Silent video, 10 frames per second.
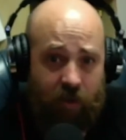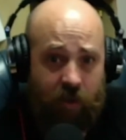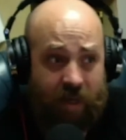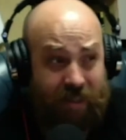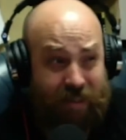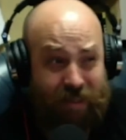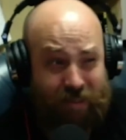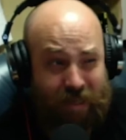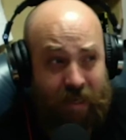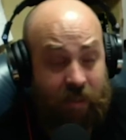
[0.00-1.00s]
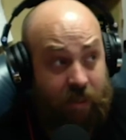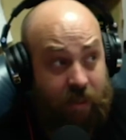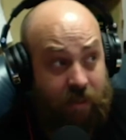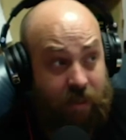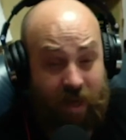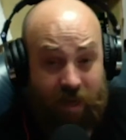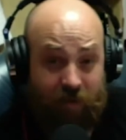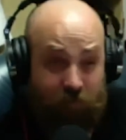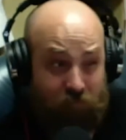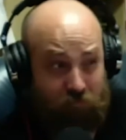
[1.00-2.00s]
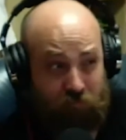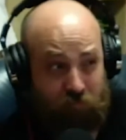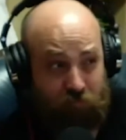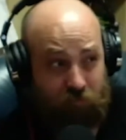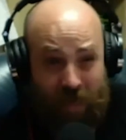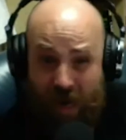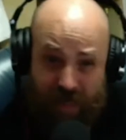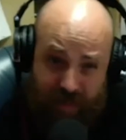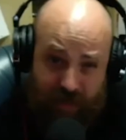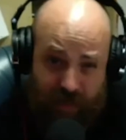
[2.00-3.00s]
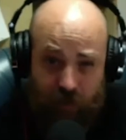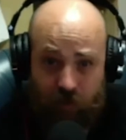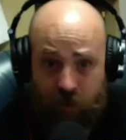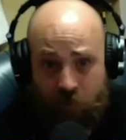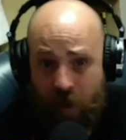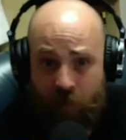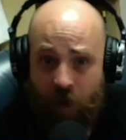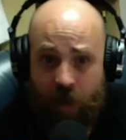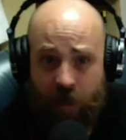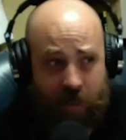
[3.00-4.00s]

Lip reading: Like, it's as deadly as like not eating in my mind.